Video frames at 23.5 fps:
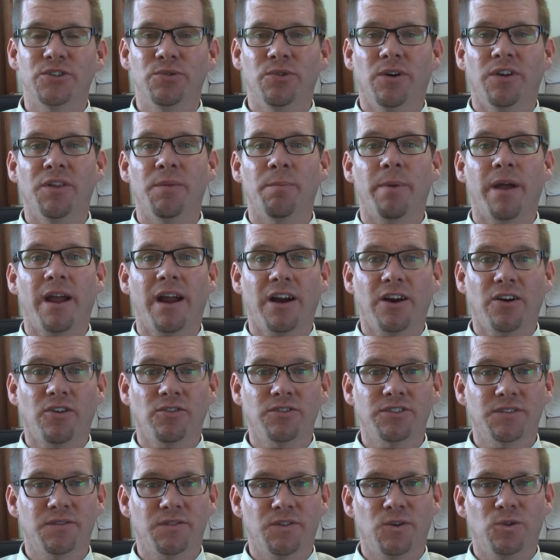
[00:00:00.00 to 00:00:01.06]
two on the
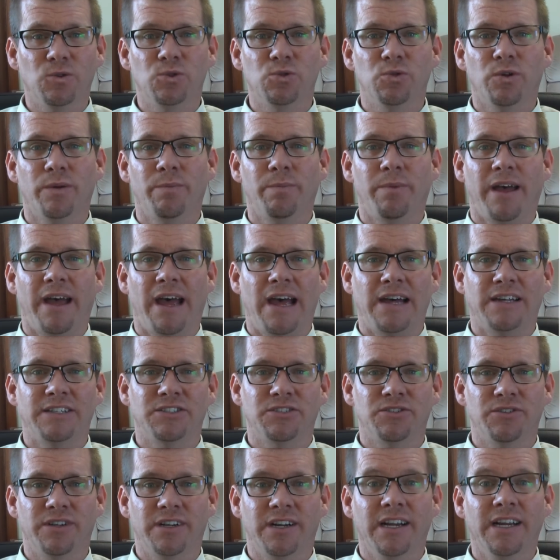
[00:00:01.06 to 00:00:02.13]
perils of low joy
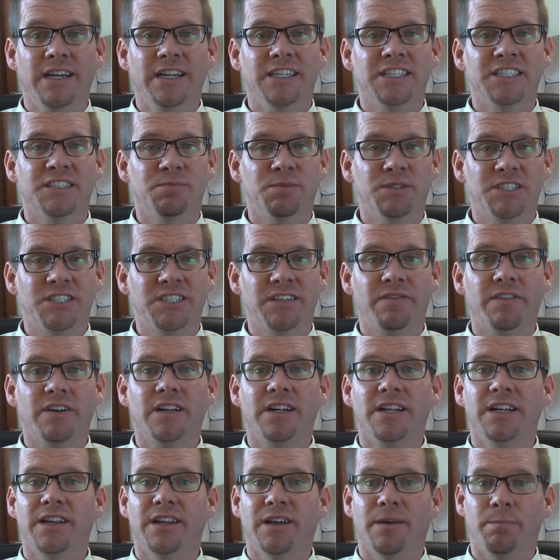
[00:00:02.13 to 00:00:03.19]
pastoring,
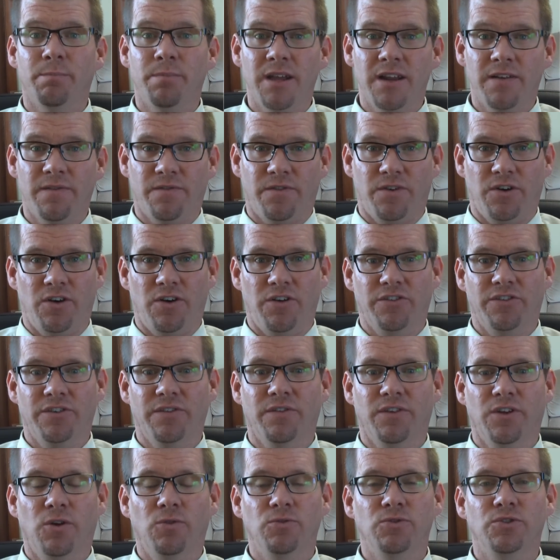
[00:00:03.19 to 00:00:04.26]
specifically the pitfalls
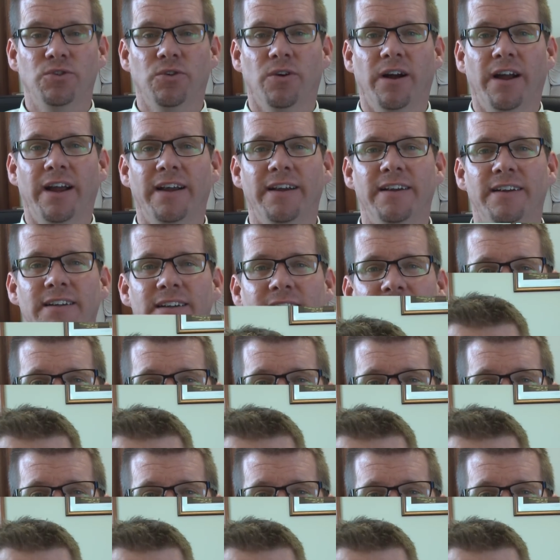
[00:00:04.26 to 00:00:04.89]
of low joy. You see,